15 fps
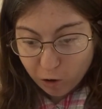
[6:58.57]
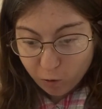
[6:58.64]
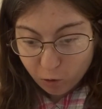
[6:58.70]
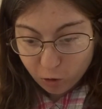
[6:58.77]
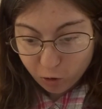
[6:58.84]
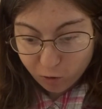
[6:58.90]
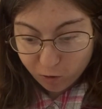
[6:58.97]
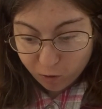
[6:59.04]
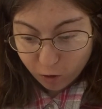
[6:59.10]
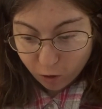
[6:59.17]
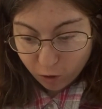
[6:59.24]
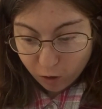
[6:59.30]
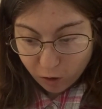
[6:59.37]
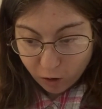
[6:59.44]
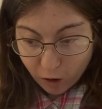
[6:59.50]
which is
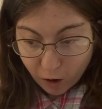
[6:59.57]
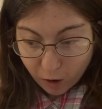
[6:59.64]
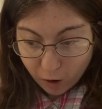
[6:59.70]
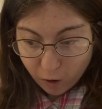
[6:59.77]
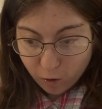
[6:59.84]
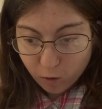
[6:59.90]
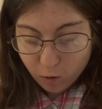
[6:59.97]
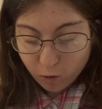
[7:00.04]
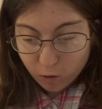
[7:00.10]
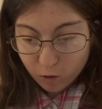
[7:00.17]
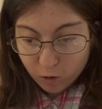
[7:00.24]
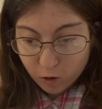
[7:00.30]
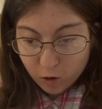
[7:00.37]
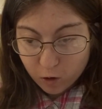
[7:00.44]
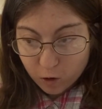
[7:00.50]
very nice.
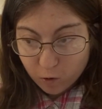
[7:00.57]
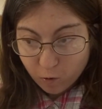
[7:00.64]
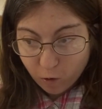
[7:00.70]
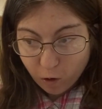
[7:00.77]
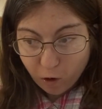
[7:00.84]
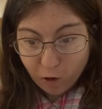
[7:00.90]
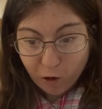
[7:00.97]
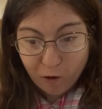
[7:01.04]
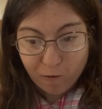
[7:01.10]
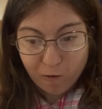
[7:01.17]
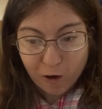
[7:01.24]
We love